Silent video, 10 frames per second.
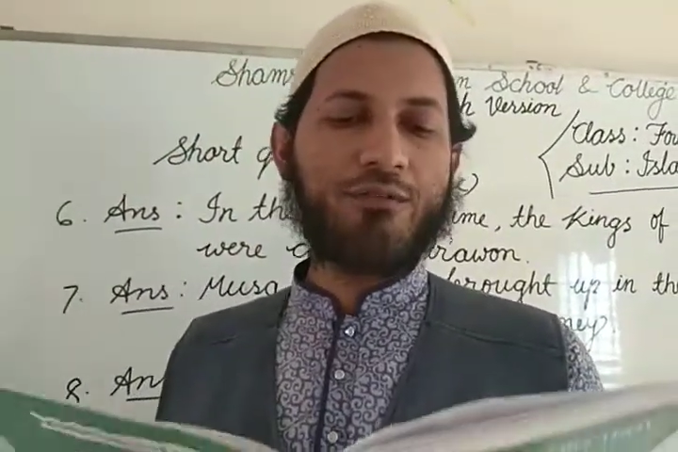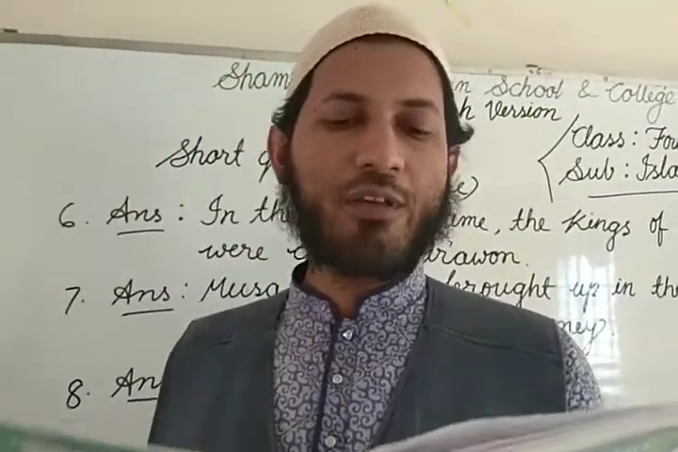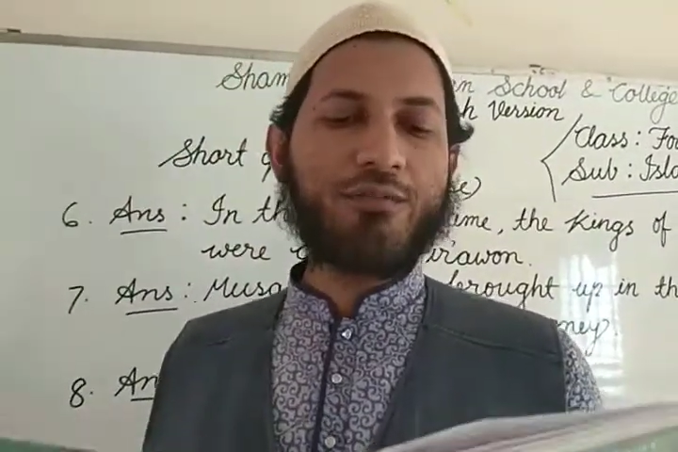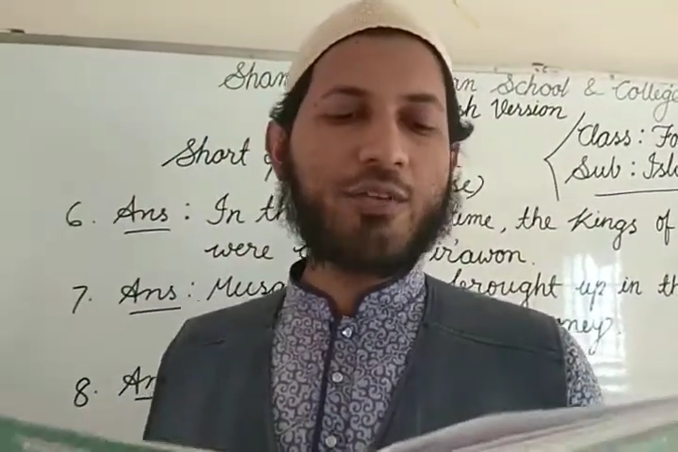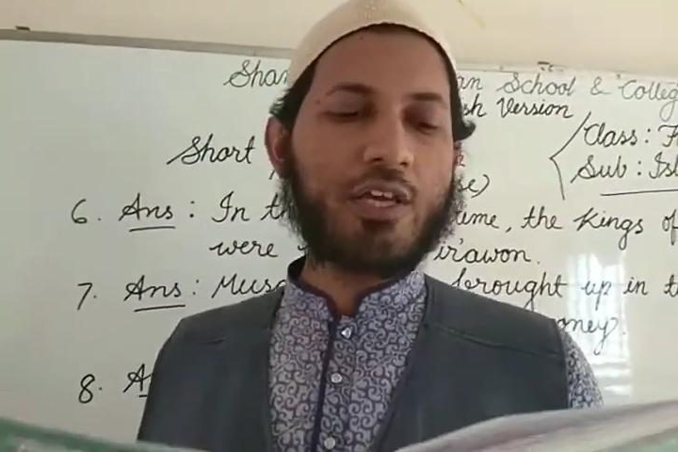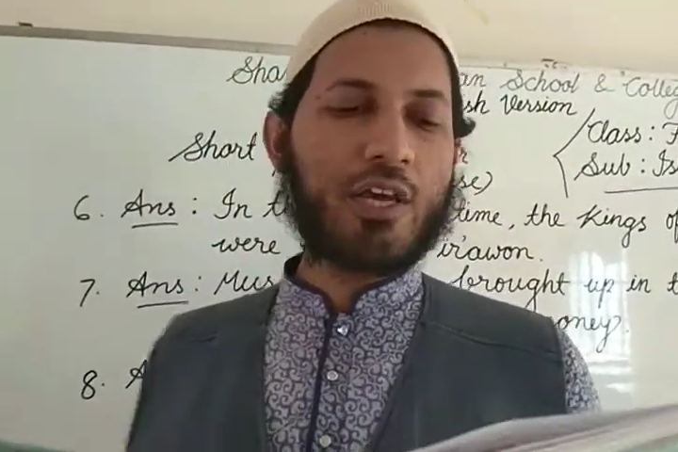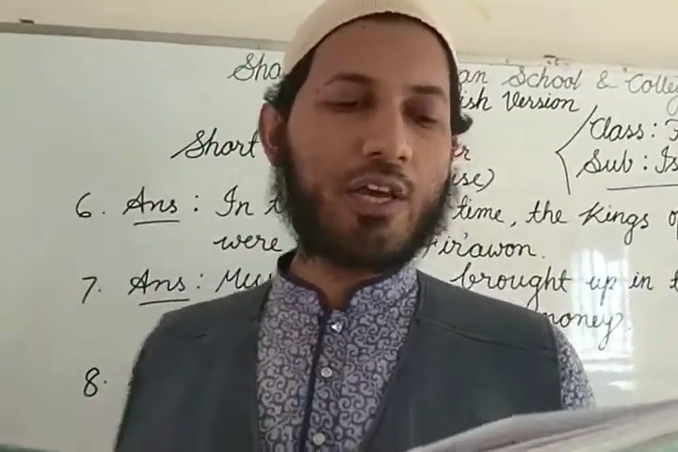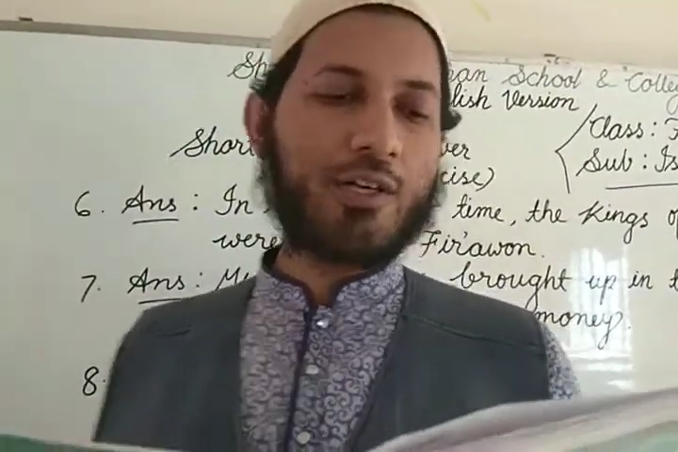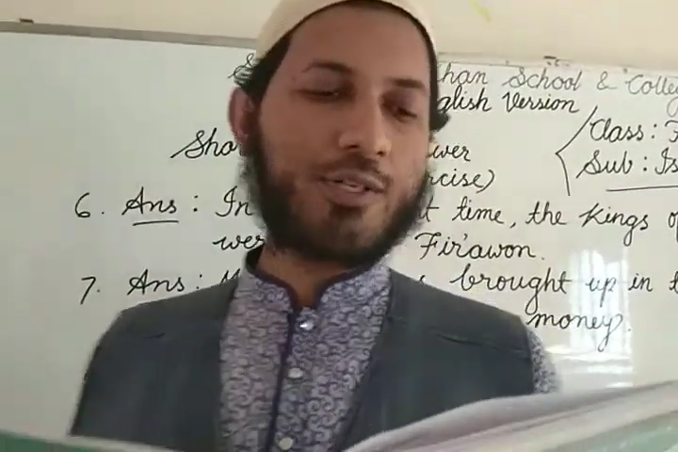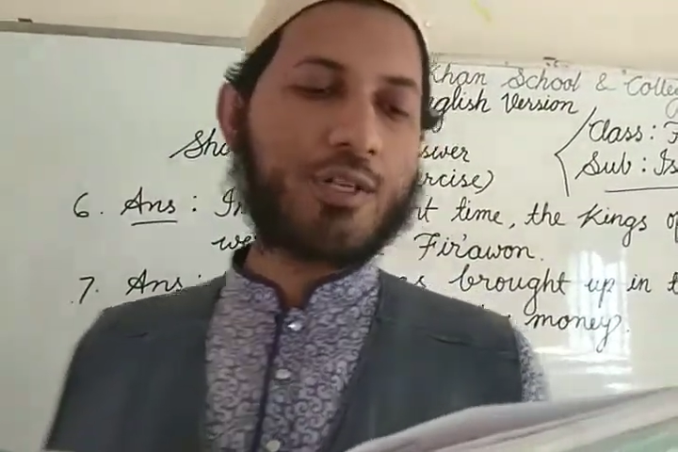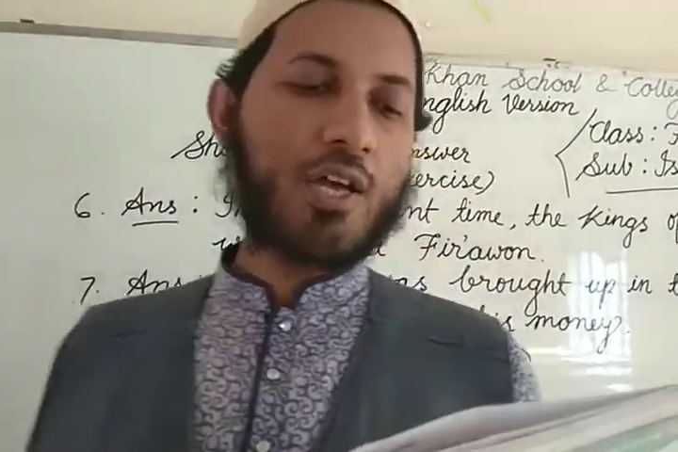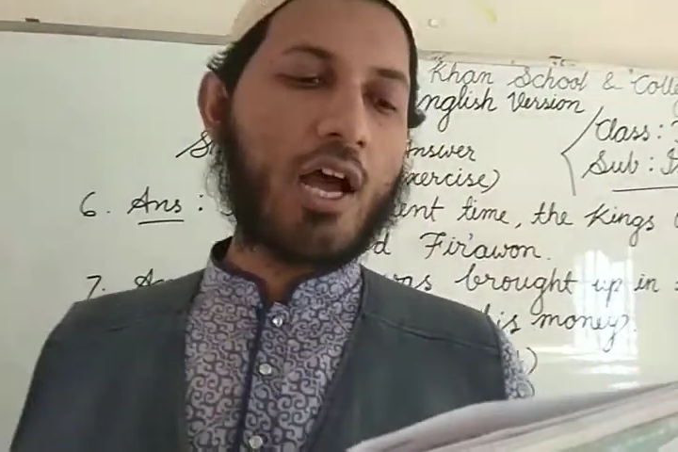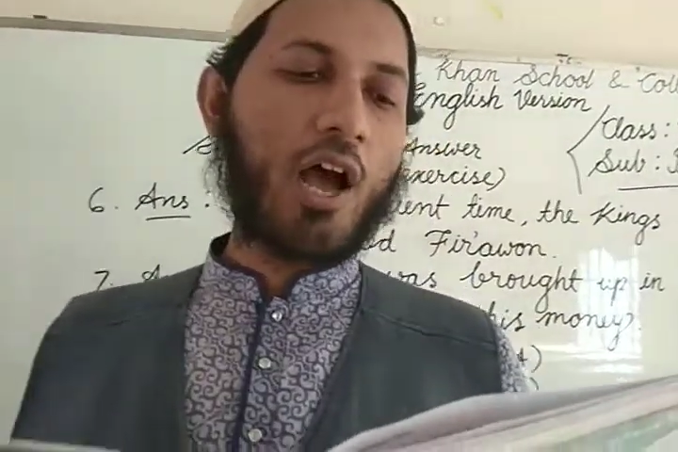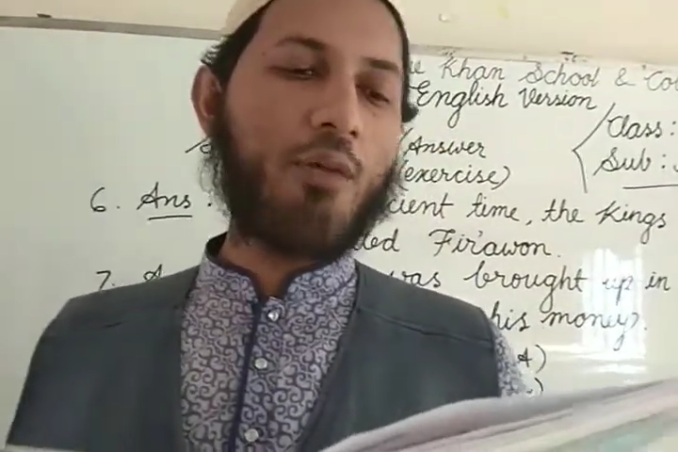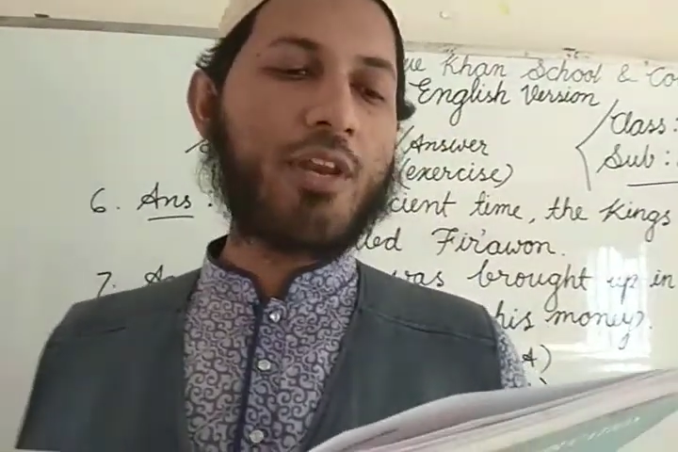50 years.
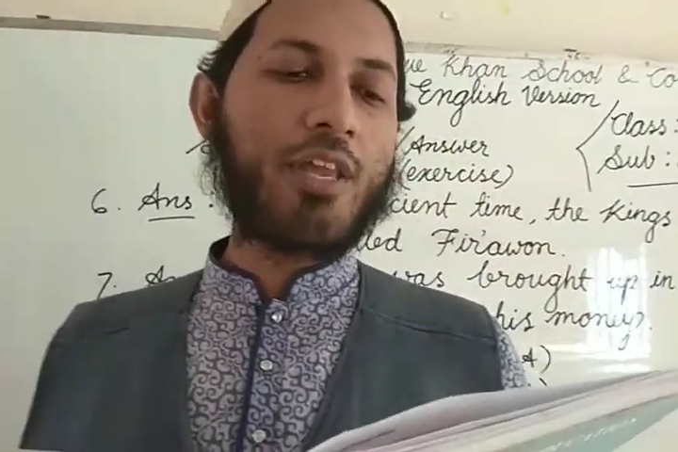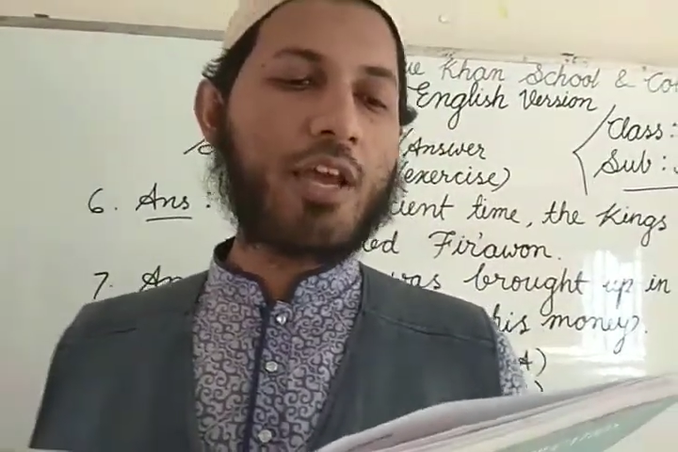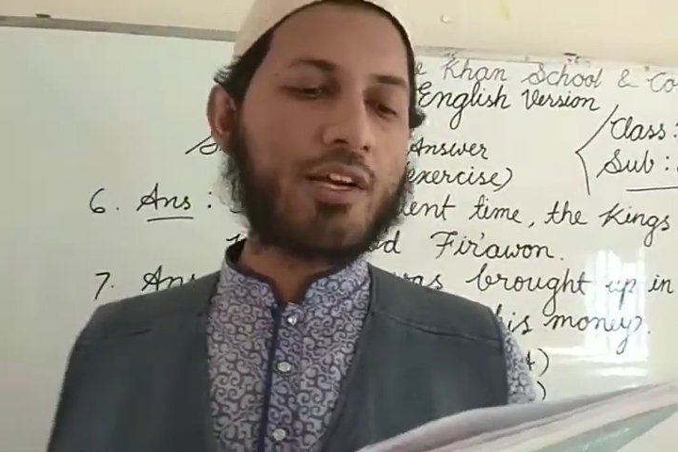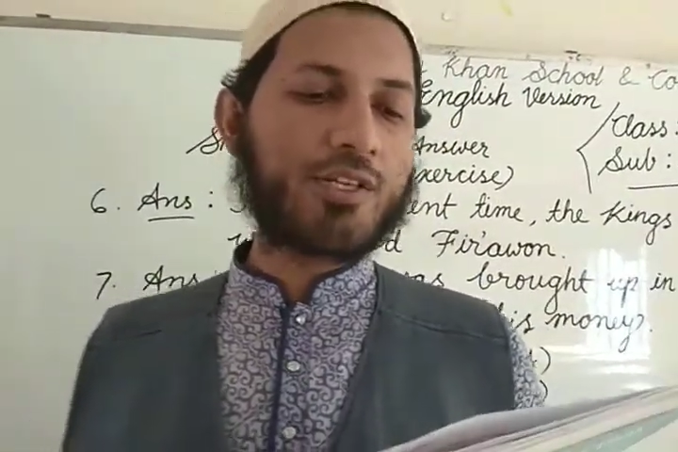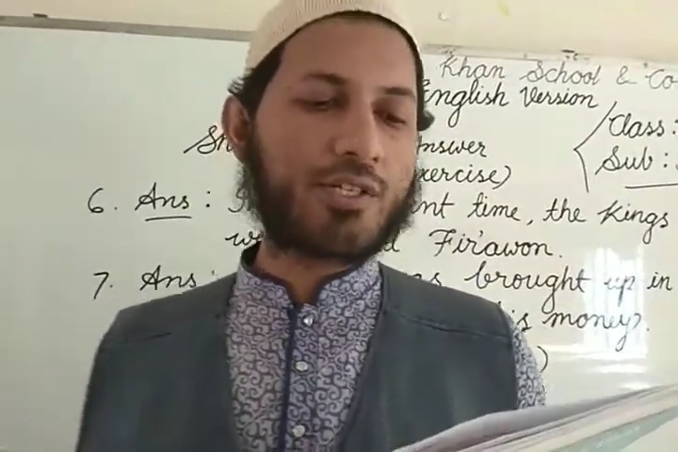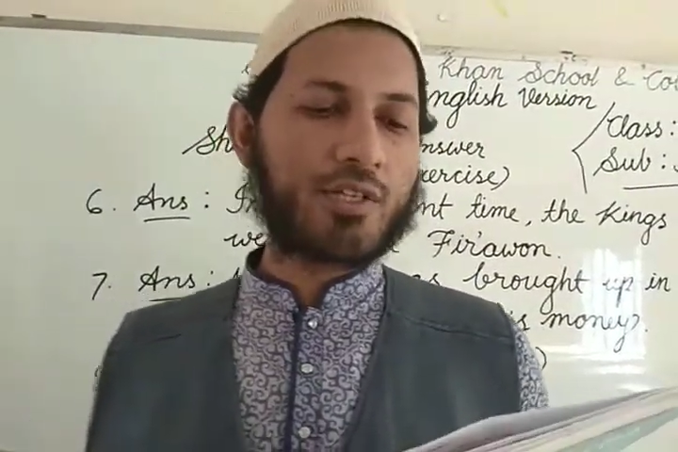How many years?